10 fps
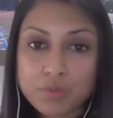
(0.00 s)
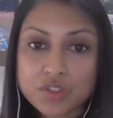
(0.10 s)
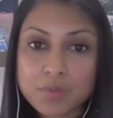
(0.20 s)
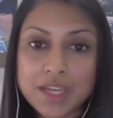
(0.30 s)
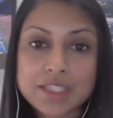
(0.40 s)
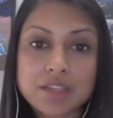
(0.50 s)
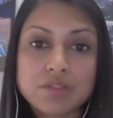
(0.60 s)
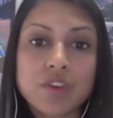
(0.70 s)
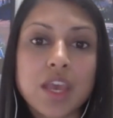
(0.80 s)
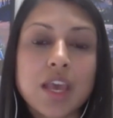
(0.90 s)
perspective,
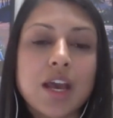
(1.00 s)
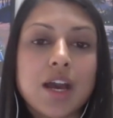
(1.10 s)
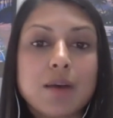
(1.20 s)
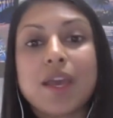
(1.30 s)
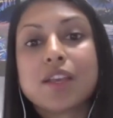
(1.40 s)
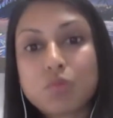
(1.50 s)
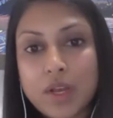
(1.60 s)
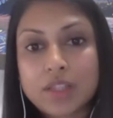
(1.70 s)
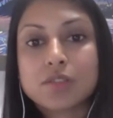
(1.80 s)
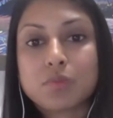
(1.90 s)
um, as
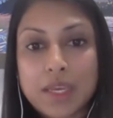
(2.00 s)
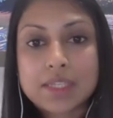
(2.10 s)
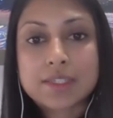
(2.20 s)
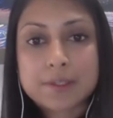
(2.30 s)
well as weight.